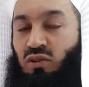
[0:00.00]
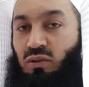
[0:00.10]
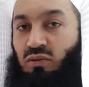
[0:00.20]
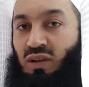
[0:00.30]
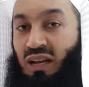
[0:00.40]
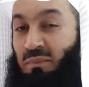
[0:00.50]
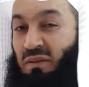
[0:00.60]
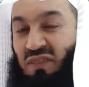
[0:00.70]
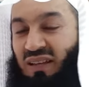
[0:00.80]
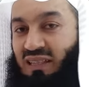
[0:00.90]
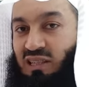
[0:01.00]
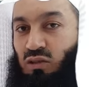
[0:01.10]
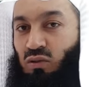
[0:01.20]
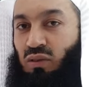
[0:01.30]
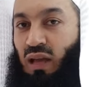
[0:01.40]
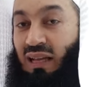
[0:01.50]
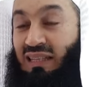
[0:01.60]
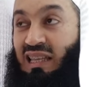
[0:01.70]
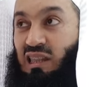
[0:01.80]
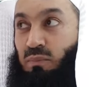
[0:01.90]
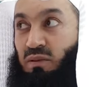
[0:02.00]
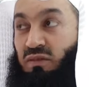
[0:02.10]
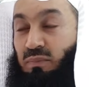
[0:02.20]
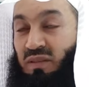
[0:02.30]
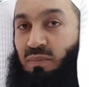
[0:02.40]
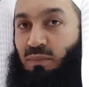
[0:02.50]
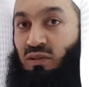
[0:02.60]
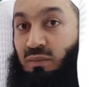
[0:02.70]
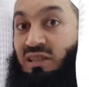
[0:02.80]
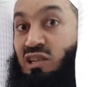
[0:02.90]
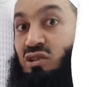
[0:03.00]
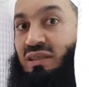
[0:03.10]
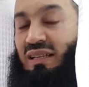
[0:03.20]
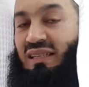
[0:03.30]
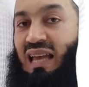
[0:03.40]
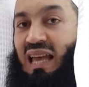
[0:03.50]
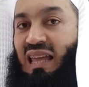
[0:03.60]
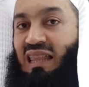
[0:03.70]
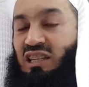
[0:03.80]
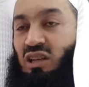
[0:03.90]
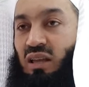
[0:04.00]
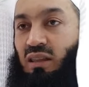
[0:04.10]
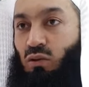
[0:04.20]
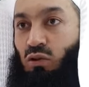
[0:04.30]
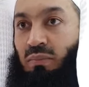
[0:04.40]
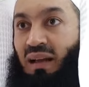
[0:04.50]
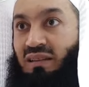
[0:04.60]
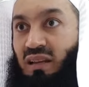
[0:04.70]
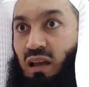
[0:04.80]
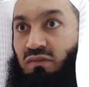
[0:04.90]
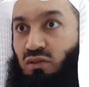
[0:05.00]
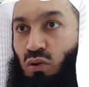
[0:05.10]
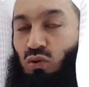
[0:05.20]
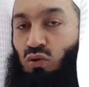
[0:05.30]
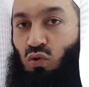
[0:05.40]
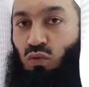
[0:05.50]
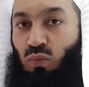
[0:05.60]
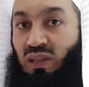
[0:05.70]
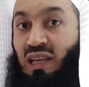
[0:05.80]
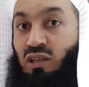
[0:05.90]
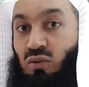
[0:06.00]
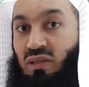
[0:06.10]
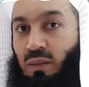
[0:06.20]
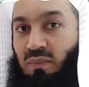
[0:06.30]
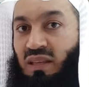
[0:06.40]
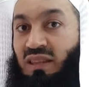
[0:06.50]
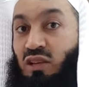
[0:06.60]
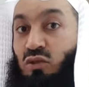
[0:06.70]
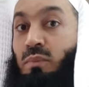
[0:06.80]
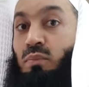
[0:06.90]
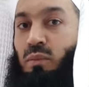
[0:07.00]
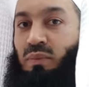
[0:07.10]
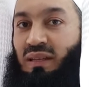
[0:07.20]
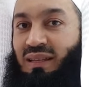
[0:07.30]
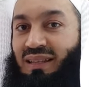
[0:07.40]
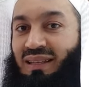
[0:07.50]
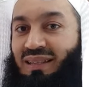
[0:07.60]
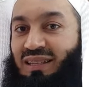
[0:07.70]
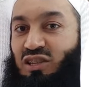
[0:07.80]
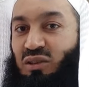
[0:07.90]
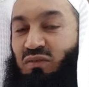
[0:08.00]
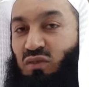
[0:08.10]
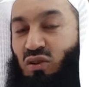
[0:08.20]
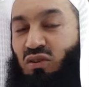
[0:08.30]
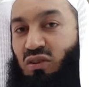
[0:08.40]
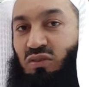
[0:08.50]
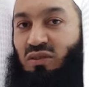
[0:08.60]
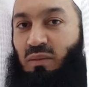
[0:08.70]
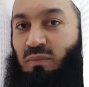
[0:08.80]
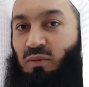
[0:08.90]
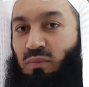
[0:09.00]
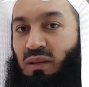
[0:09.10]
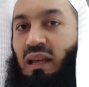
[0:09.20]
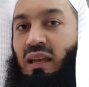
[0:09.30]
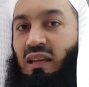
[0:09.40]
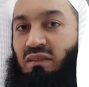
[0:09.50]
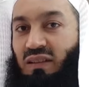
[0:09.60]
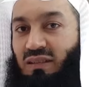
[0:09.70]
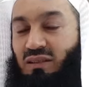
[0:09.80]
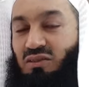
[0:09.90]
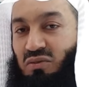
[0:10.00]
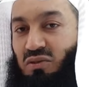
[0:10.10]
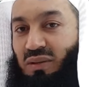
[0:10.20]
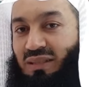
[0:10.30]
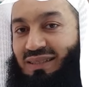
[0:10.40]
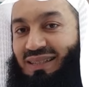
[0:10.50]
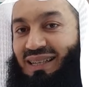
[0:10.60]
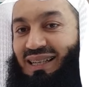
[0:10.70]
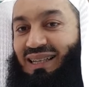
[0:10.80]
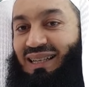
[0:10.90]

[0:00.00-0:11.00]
We should try and perfect it. You know, the hadith, the Prophet, peace be upon him, teaches us that the Almighty loves those whom, when they do something, they do it properly. So if you're not going to do something properly, leave it. Don't do it.